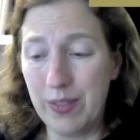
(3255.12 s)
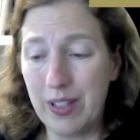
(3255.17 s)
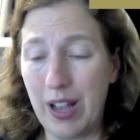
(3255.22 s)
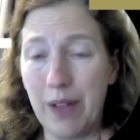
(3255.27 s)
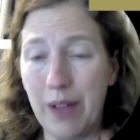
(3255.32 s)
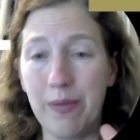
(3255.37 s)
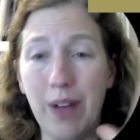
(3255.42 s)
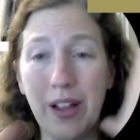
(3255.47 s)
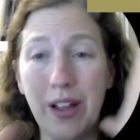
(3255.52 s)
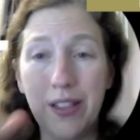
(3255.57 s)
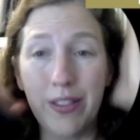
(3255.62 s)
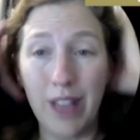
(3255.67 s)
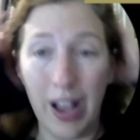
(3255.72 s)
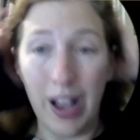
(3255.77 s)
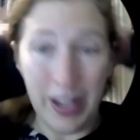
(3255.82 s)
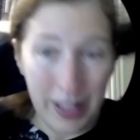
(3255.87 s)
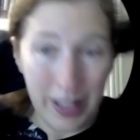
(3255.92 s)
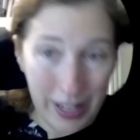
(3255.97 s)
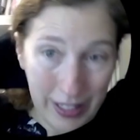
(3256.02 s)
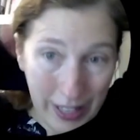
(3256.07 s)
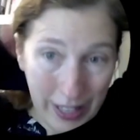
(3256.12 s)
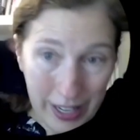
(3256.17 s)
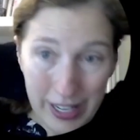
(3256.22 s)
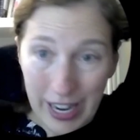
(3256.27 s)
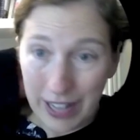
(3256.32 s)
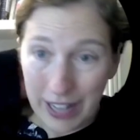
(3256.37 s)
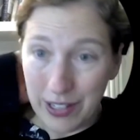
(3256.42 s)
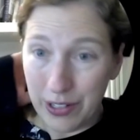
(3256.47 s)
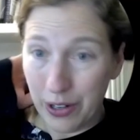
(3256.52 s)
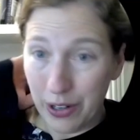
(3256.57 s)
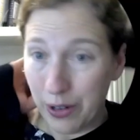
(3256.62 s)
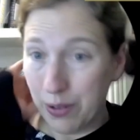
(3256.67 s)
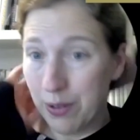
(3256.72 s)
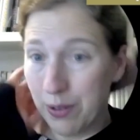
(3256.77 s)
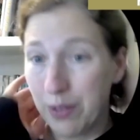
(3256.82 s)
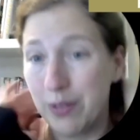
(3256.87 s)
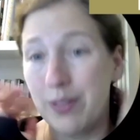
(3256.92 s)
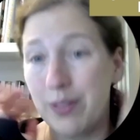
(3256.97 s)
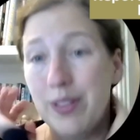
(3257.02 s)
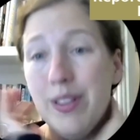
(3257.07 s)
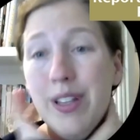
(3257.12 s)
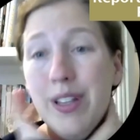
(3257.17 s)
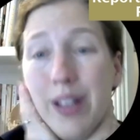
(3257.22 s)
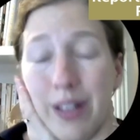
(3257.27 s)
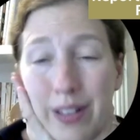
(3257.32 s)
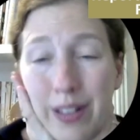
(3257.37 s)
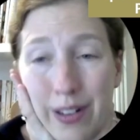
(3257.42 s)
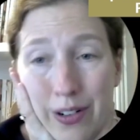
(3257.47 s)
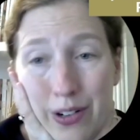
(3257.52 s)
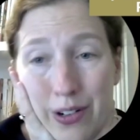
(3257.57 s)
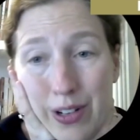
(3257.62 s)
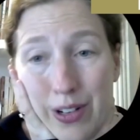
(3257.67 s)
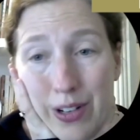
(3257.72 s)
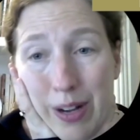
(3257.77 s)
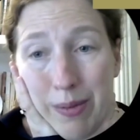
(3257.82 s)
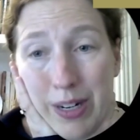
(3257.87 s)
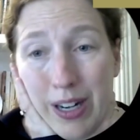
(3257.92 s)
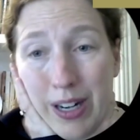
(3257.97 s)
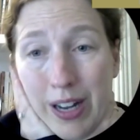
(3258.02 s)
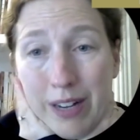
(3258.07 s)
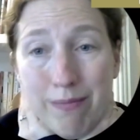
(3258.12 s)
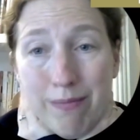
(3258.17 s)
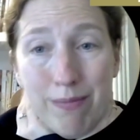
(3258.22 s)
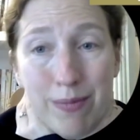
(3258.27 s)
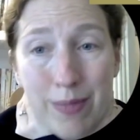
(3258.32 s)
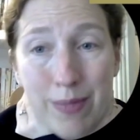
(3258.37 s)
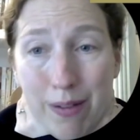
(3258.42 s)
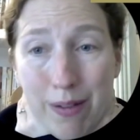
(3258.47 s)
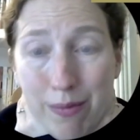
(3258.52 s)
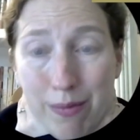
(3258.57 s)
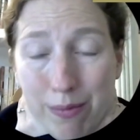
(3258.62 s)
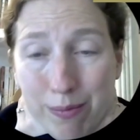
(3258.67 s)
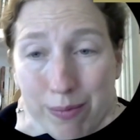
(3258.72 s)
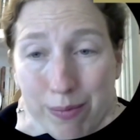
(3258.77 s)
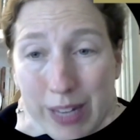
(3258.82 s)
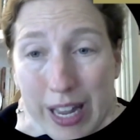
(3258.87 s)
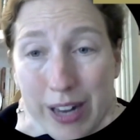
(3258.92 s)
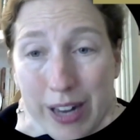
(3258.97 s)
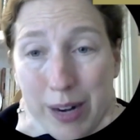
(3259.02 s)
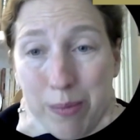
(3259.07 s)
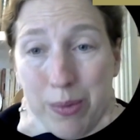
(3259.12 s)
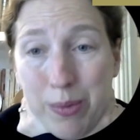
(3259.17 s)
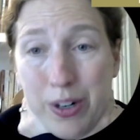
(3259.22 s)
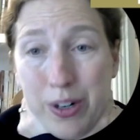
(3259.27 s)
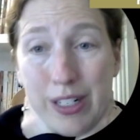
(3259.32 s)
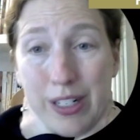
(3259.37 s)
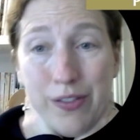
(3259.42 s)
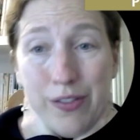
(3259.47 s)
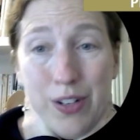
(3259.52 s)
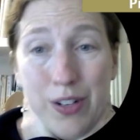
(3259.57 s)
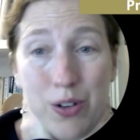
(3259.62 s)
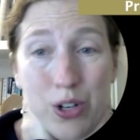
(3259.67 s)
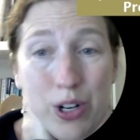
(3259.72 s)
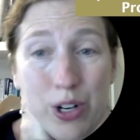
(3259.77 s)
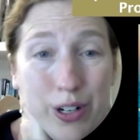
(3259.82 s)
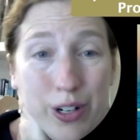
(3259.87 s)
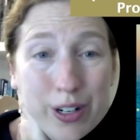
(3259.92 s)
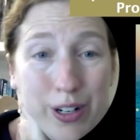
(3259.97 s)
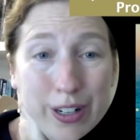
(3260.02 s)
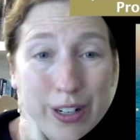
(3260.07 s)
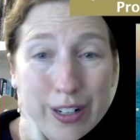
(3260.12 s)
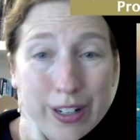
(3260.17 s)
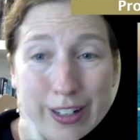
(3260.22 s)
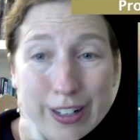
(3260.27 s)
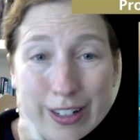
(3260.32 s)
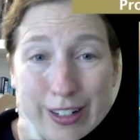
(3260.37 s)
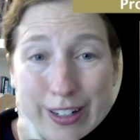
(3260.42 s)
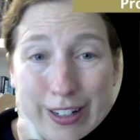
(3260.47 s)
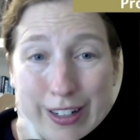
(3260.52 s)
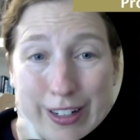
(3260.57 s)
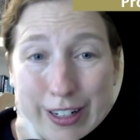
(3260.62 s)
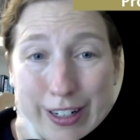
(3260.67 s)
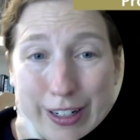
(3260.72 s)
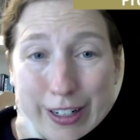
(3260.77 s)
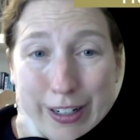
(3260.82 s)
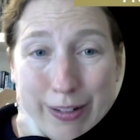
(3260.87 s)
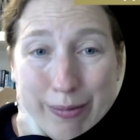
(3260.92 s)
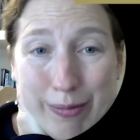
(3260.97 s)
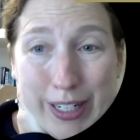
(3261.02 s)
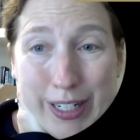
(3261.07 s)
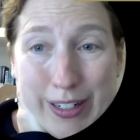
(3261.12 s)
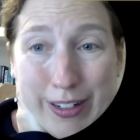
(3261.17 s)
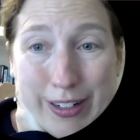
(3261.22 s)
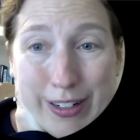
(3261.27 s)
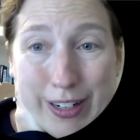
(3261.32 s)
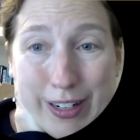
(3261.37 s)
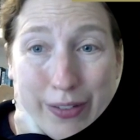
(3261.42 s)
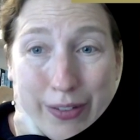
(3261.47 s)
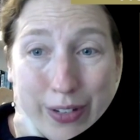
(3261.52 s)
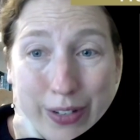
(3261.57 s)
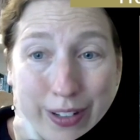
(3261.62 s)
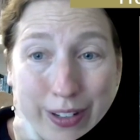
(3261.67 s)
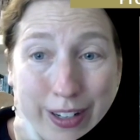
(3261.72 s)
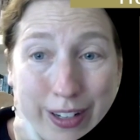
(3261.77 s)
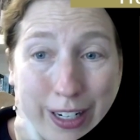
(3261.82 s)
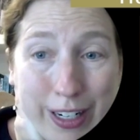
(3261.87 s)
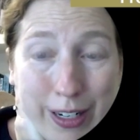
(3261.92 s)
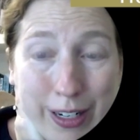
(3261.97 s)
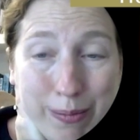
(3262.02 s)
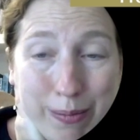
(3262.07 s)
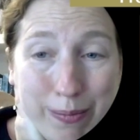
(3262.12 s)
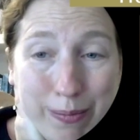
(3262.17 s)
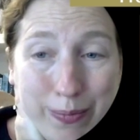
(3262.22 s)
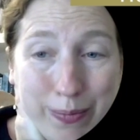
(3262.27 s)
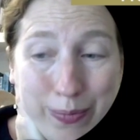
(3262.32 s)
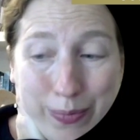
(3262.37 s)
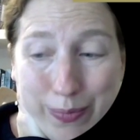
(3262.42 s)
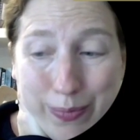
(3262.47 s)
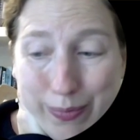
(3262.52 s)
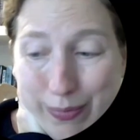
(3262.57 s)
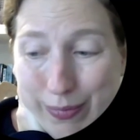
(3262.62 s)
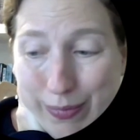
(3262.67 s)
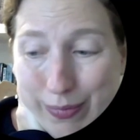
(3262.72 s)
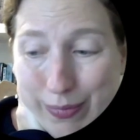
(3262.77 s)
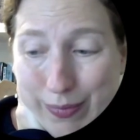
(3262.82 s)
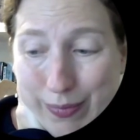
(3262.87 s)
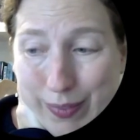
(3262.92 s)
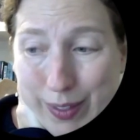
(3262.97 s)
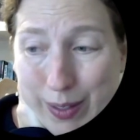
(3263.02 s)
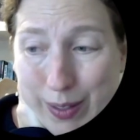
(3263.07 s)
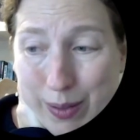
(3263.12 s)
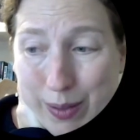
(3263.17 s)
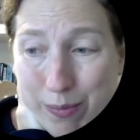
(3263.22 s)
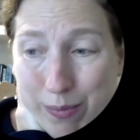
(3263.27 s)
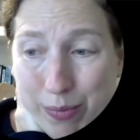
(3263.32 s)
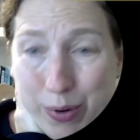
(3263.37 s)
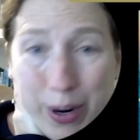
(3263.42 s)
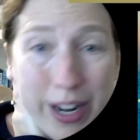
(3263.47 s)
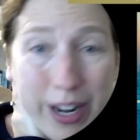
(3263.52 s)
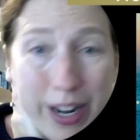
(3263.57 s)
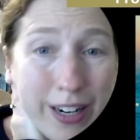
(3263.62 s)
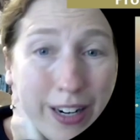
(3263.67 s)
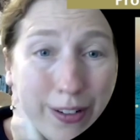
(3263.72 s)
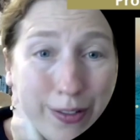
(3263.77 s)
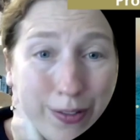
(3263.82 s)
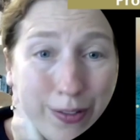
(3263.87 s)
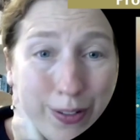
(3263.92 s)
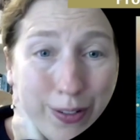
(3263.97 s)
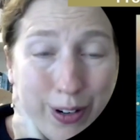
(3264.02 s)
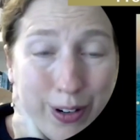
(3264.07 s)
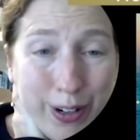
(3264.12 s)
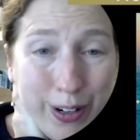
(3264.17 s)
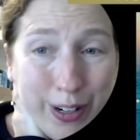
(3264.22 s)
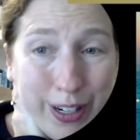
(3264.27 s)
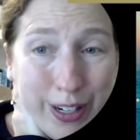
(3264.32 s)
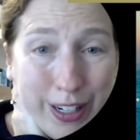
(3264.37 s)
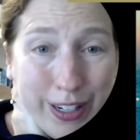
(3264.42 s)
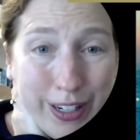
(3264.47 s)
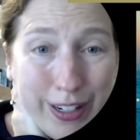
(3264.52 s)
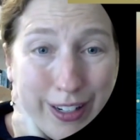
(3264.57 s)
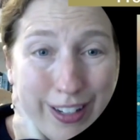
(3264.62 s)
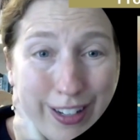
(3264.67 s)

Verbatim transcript: I think that yes, there's I mean, I cannot predict the future, and obviously I am praying for